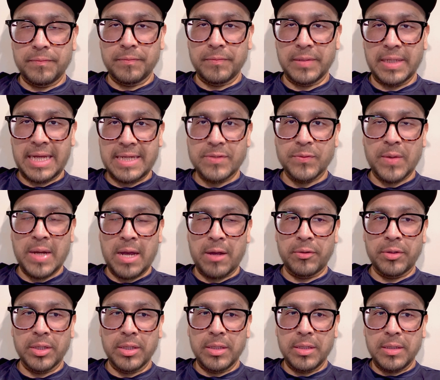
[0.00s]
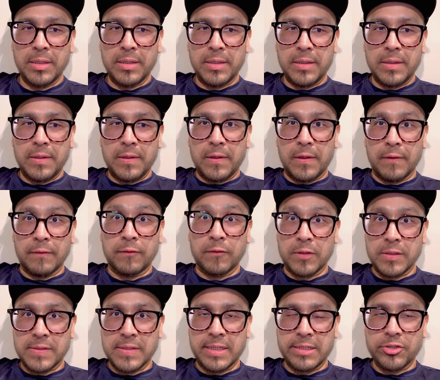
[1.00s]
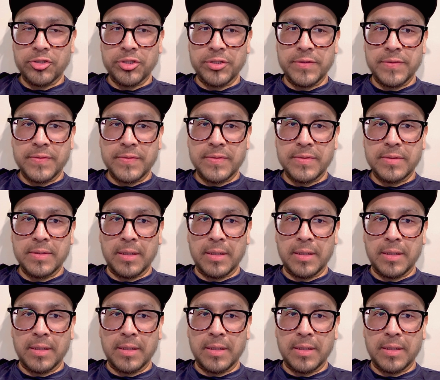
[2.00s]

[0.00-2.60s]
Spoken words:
last round of 4 sessions